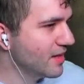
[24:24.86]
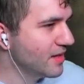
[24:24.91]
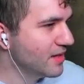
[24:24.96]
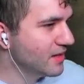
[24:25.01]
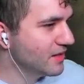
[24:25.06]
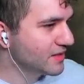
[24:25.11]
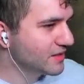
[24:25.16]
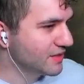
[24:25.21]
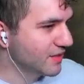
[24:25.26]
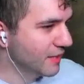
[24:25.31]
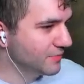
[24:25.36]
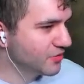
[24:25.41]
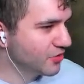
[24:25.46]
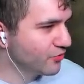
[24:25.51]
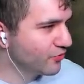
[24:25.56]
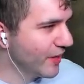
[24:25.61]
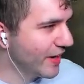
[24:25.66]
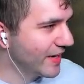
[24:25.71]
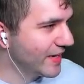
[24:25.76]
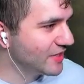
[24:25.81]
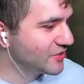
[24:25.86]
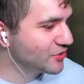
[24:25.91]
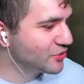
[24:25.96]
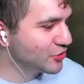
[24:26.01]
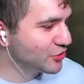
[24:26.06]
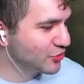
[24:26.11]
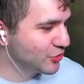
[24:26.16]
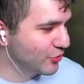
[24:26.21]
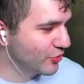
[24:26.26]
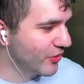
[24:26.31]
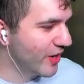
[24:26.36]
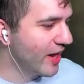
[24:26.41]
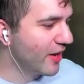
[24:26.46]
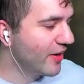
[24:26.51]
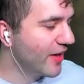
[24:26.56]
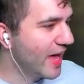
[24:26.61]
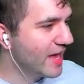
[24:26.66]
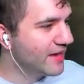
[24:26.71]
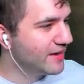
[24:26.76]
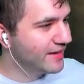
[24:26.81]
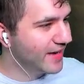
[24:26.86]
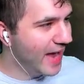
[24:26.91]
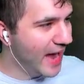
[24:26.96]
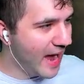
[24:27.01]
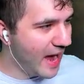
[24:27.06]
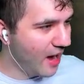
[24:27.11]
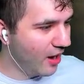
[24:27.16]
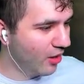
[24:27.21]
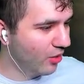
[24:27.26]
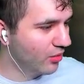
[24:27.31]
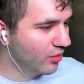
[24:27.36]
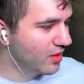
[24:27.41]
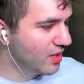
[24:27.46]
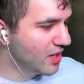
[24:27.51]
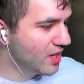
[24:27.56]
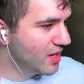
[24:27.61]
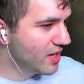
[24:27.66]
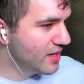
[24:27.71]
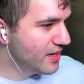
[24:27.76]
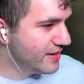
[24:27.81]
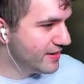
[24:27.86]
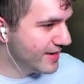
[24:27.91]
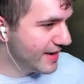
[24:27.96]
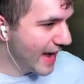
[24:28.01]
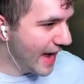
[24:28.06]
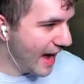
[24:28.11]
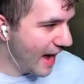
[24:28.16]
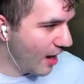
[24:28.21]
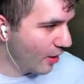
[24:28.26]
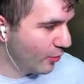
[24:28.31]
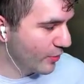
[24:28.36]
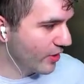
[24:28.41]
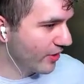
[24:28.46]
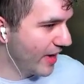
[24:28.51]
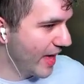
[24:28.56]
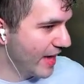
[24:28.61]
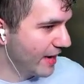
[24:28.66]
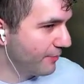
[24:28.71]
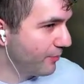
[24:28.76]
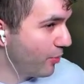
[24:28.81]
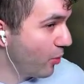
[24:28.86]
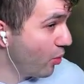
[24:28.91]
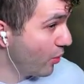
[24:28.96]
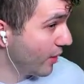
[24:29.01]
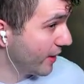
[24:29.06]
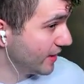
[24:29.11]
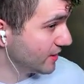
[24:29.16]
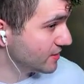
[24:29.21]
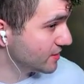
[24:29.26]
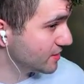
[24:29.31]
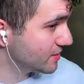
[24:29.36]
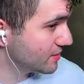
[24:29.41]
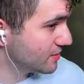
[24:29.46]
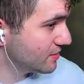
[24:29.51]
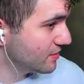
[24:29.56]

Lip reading: Subterranean Schooner. Okay, and now we are at a point